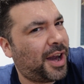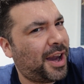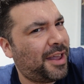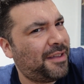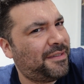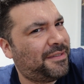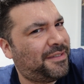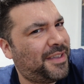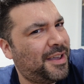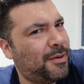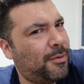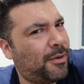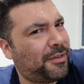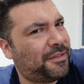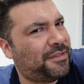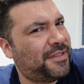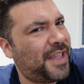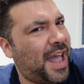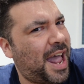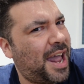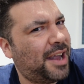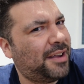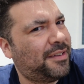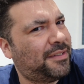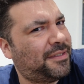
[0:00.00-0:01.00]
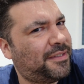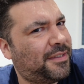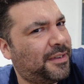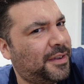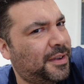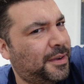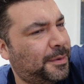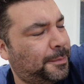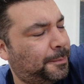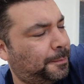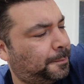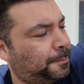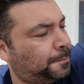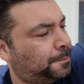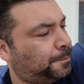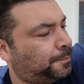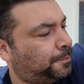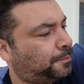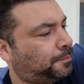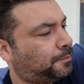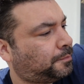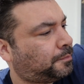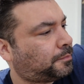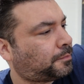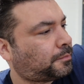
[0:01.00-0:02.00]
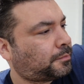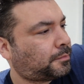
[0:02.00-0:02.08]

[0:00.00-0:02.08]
let's see what's next.